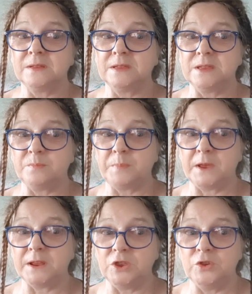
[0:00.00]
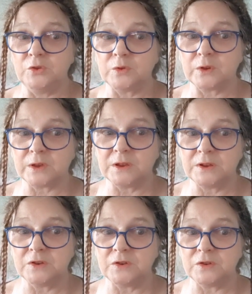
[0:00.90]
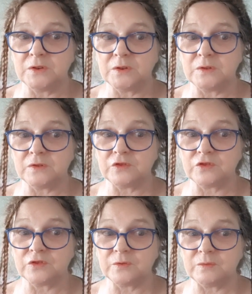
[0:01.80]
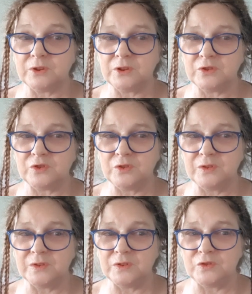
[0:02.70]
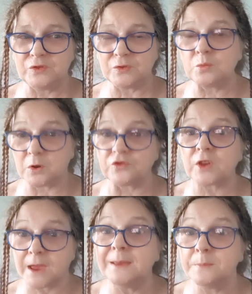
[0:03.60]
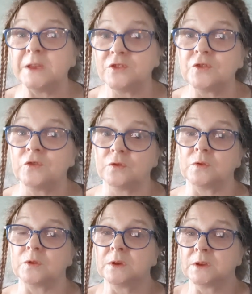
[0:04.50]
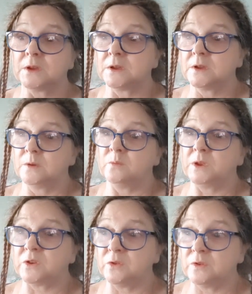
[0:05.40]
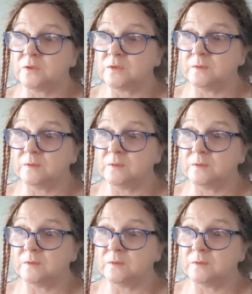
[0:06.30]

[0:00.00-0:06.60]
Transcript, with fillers: the better you can, you know, do what you came here to do. Because,